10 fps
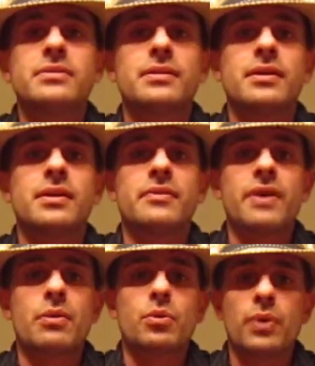if
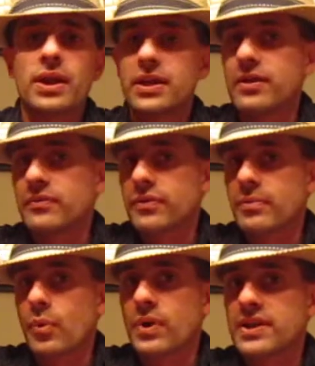I were rating it from
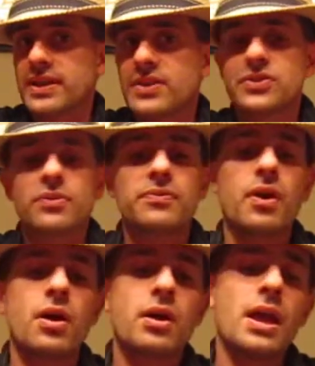a 1 to 10 so
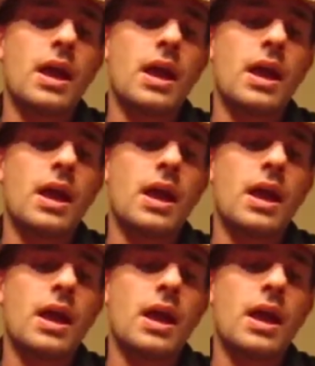far.